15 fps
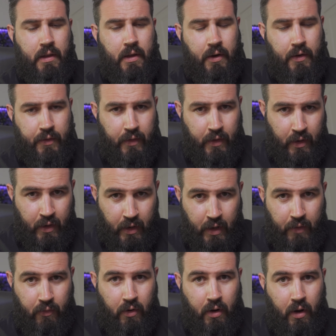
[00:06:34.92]
there's
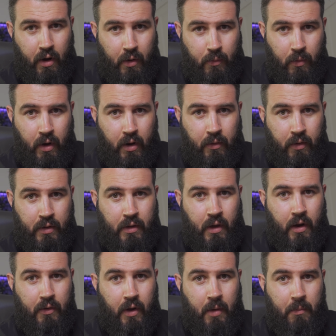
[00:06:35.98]
never a wiring
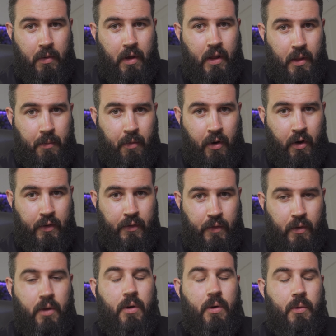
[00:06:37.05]
diagram in the
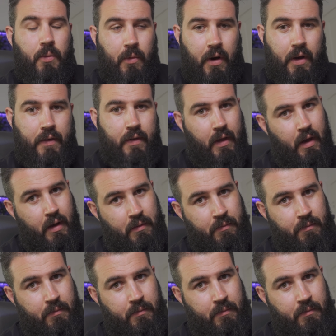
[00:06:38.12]
box. Why is that?